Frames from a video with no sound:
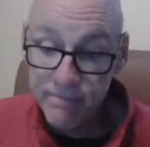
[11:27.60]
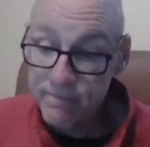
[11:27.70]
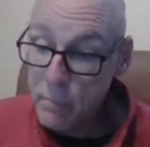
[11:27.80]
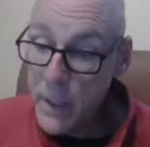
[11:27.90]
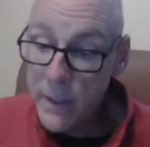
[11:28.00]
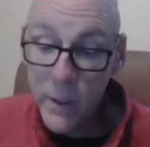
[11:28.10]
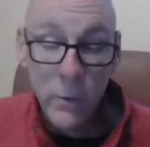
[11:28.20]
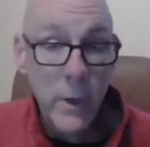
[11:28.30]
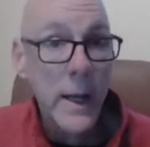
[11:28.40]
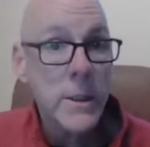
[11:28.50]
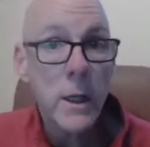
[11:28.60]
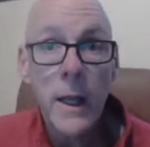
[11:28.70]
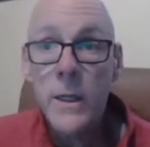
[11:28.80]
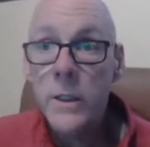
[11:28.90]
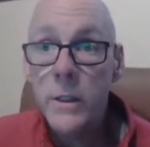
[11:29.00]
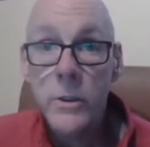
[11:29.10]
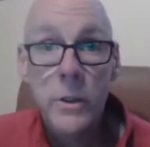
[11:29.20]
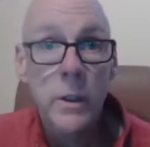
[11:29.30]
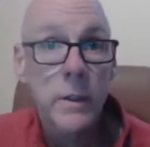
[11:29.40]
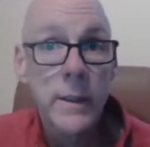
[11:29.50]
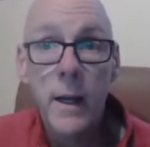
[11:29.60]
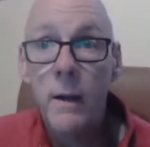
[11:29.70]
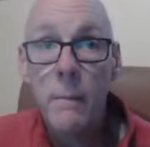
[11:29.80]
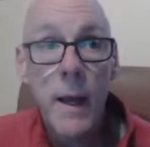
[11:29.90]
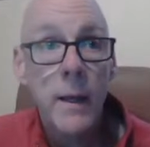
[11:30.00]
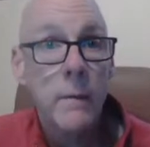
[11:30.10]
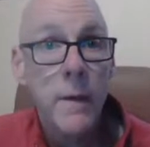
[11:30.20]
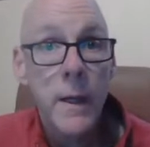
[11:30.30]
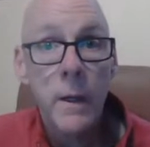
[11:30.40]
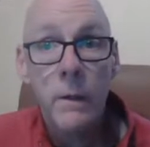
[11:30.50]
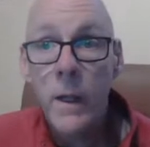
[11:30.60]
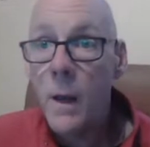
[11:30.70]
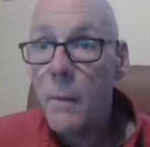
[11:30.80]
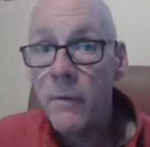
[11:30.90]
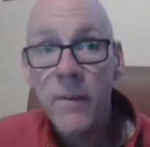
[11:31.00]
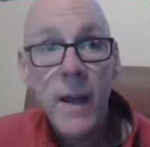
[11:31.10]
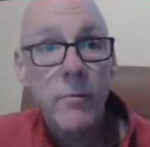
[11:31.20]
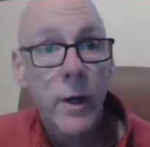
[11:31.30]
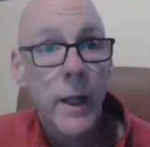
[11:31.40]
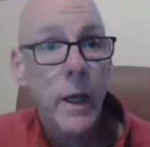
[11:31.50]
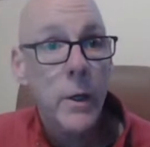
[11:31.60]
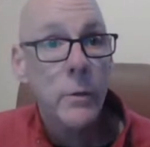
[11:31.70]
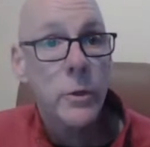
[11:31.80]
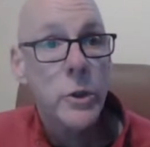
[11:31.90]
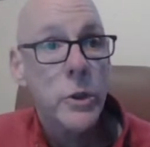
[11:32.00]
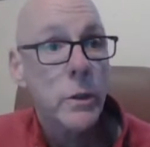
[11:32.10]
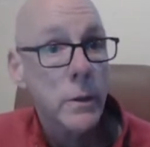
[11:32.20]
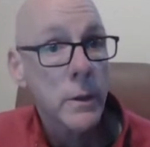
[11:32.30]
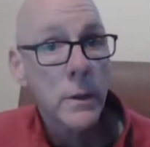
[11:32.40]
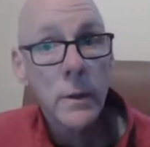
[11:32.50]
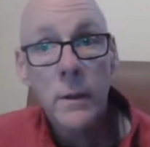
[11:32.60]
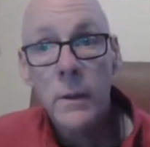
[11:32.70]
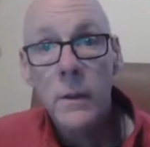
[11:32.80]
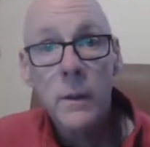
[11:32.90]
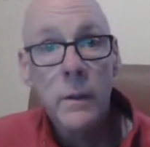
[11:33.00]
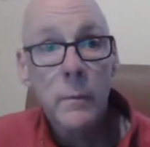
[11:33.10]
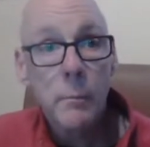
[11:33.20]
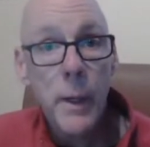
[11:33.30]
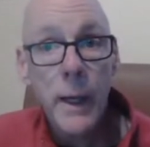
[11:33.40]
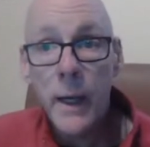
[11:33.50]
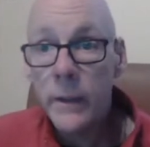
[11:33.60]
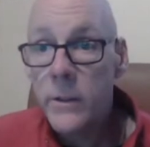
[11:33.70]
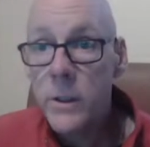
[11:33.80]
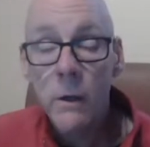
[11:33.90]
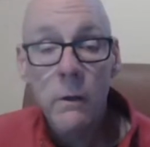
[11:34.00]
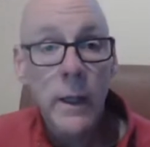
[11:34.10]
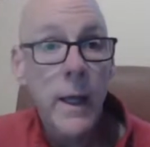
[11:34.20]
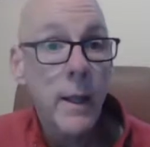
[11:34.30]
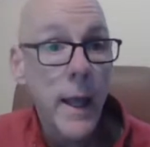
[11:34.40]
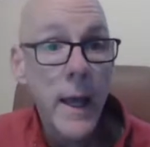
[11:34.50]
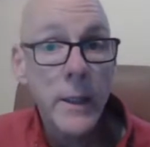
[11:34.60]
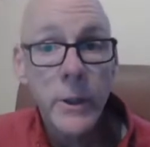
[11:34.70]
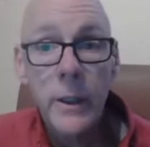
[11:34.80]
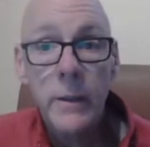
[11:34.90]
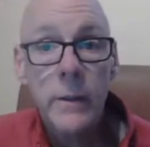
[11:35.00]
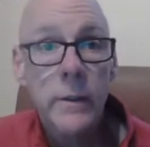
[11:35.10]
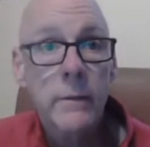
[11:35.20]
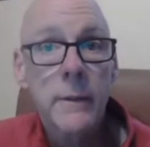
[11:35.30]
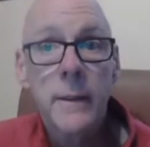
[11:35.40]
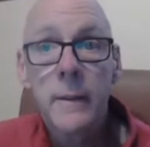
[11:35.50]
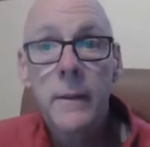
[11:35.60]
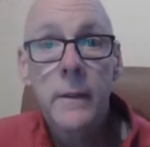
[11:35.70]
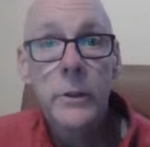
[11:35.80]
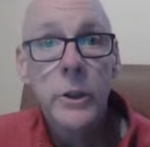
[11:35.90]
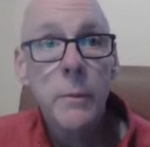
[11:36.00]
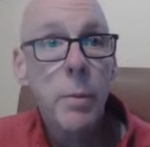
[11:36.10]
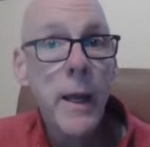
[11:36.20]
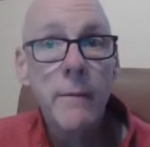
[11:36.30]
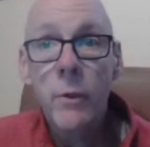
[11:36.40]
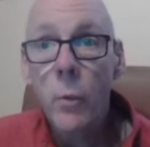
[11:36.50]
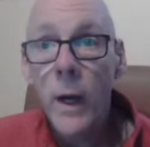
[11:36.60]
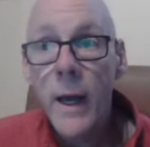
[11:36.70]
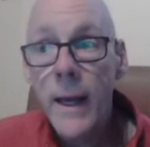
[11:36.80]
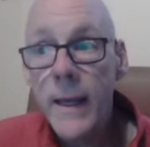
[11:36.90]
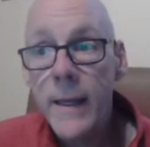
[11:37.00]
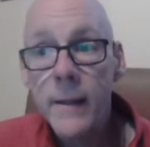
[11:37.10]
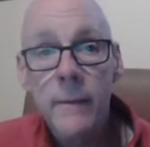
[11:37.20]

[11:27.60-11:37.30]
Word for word: but congratulations to Tara Vanderveer, not my favorite coach, but certainly a legend. She paved the way